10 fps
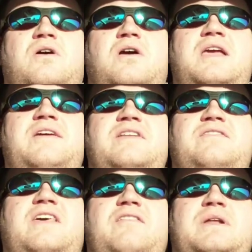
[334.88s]
or even
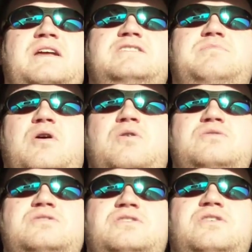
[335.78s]
if they've been
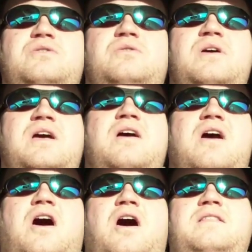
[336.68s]
exposed to
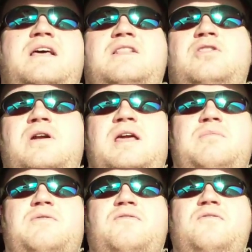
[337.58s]
online
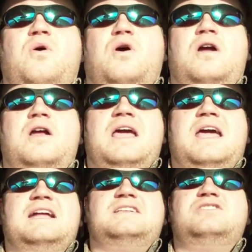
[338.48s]
learning before,
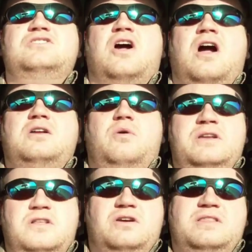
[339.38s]
it's not
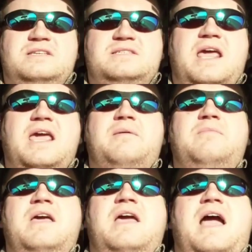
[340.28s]
going to look the
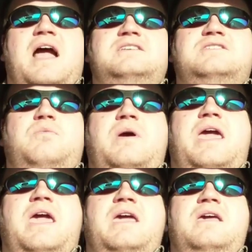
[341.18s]
same as the
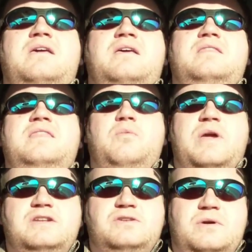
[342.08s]
way that
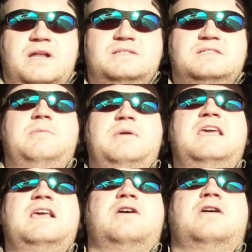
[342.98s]
we do it at
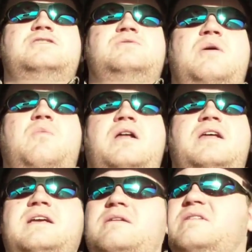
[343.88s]
CBE Learn. So I
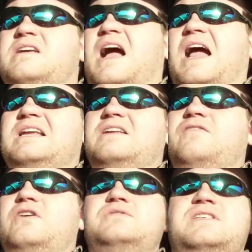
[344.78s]
want to kind
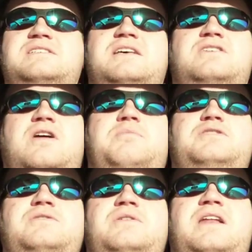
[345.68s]
of use this as an
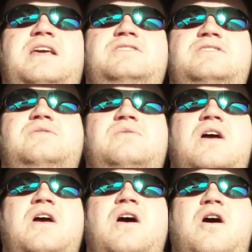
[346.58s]
opportunity
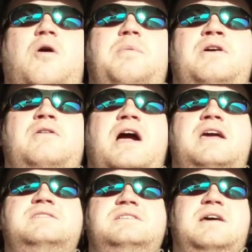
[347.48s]
to open their
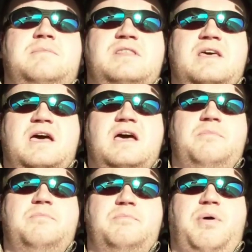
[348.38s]
eyes to some of
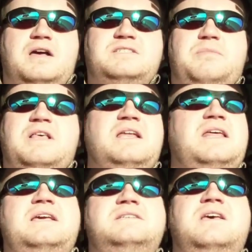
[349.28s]
the
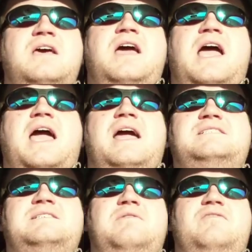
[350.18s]
possibilities
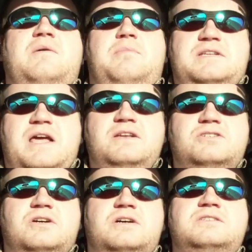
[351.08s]
and some of the
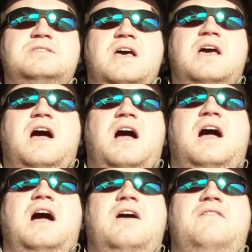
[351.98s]
potentials
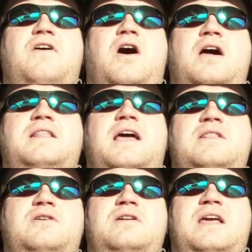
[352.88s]
of
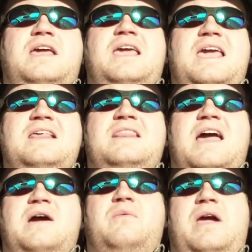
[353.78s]
online learning in
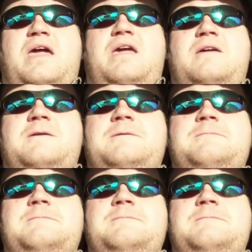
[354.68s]
that way.